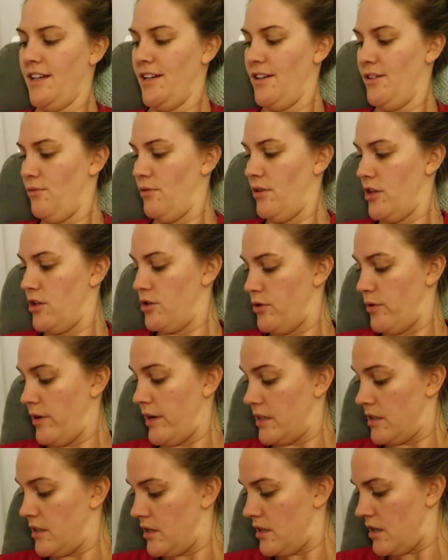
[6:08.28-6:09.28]
What are you doing?
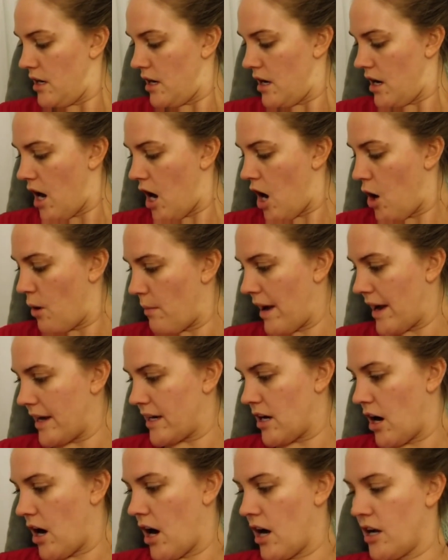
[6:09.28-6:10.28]
Oh my
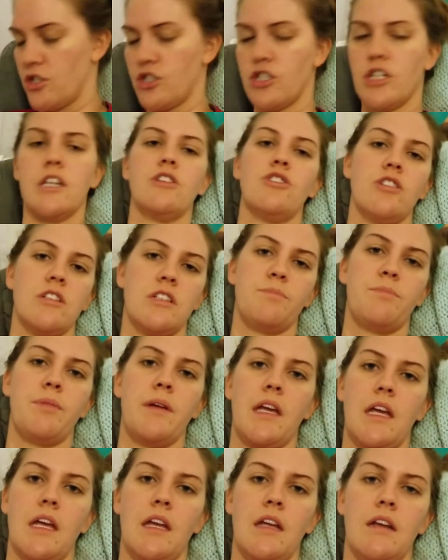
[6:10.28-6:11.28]
gosh, he just peed.